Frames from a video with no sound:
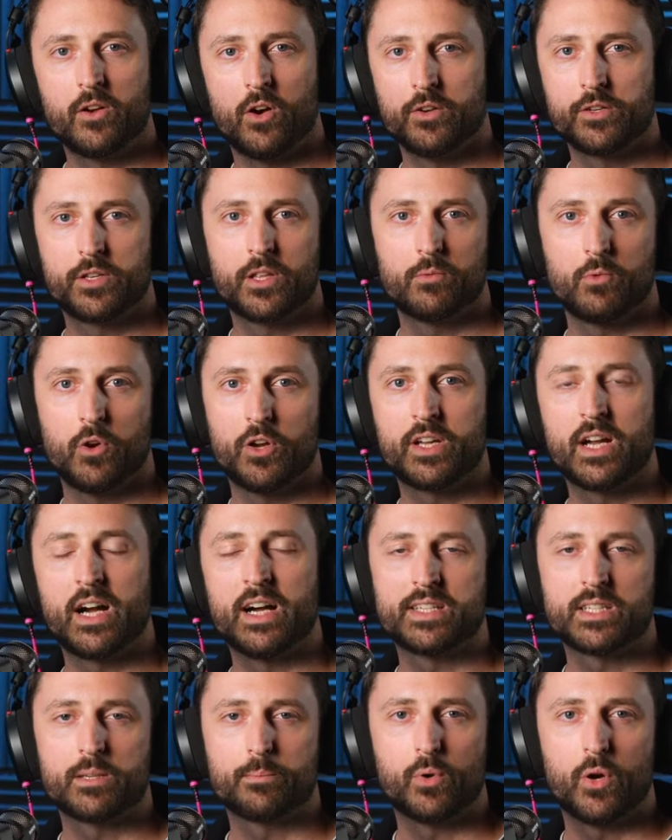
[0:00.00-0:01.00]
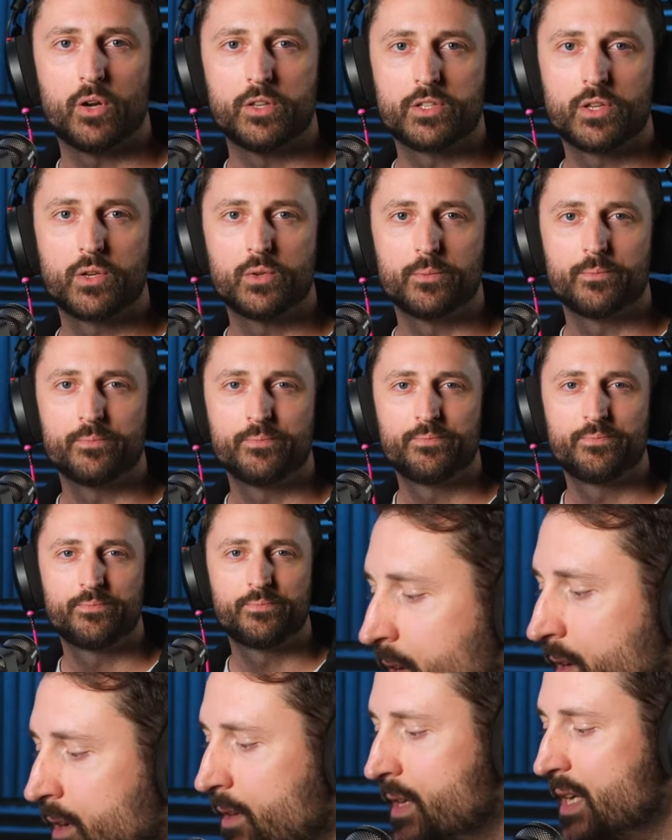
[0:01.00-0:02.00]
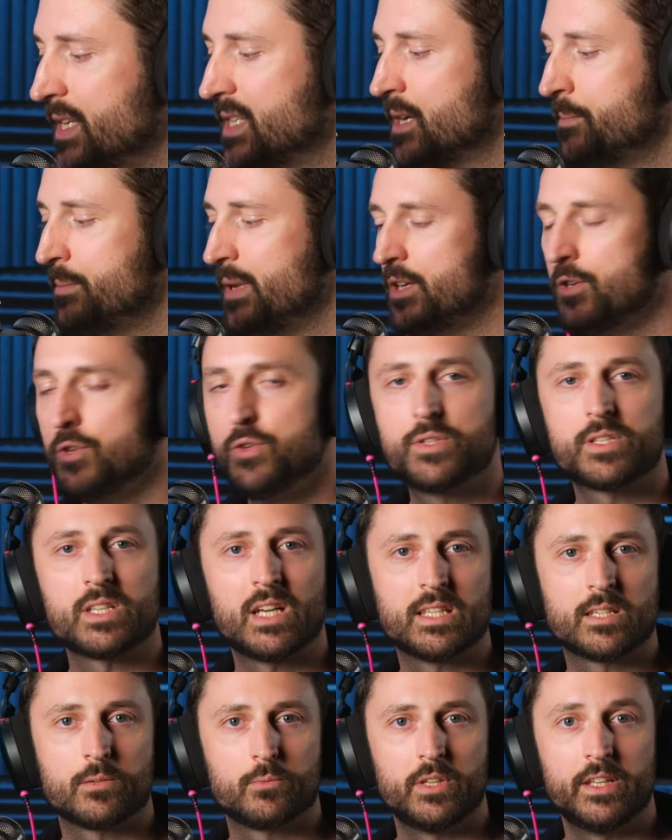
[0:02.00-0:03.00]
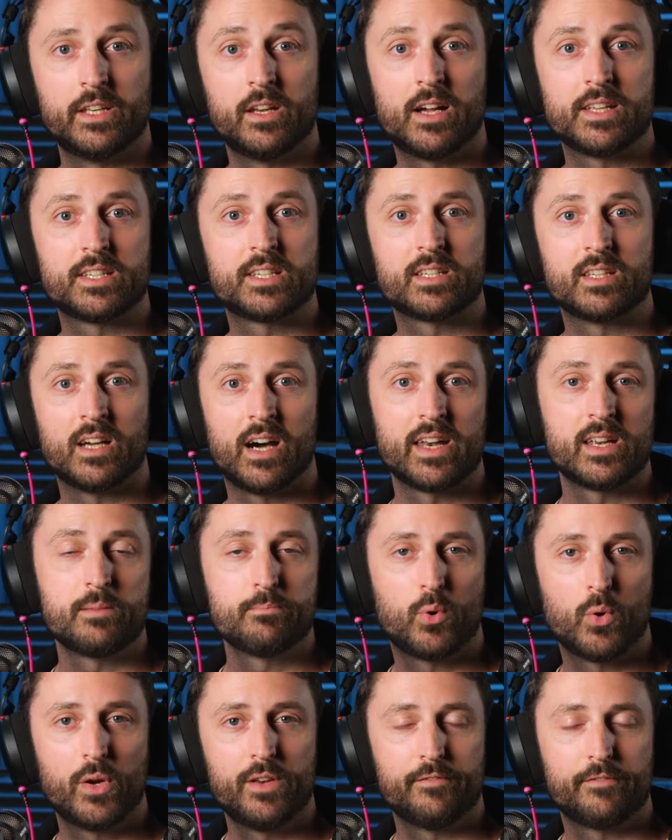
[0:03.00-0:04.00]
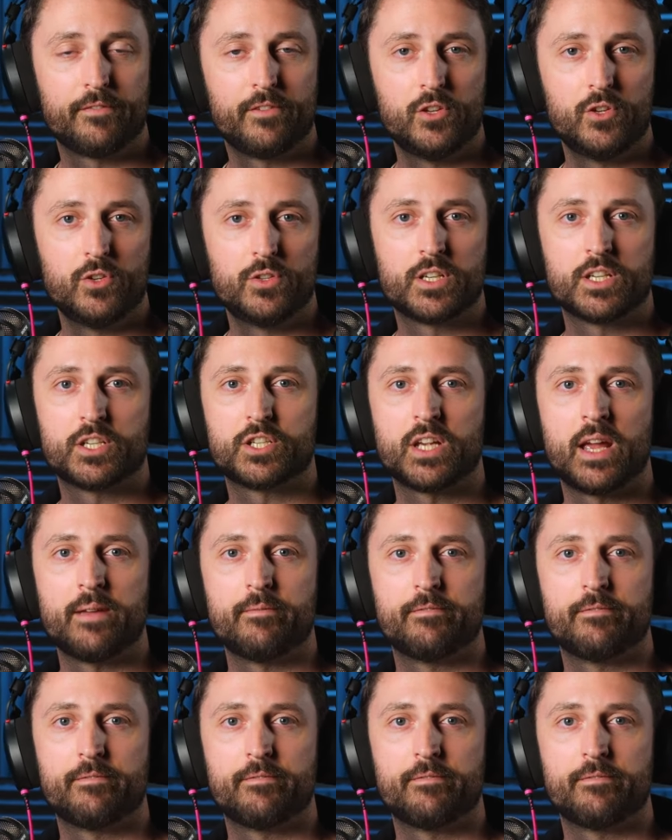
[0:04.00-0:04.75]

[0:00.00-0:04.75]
onto the RØDECaster Pro II. These can be used as a really nice starting point for you to shape